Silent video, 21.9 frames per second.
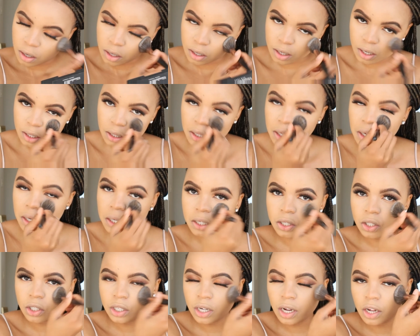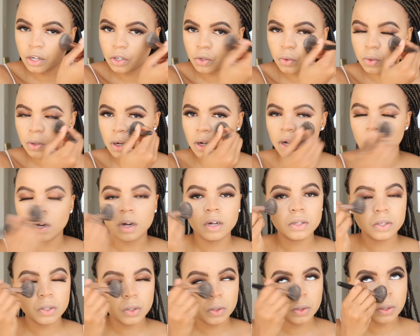Nothing has changed
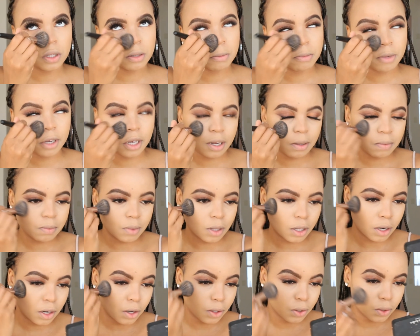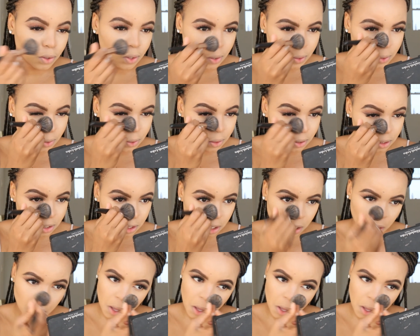regards to the makeup that I use.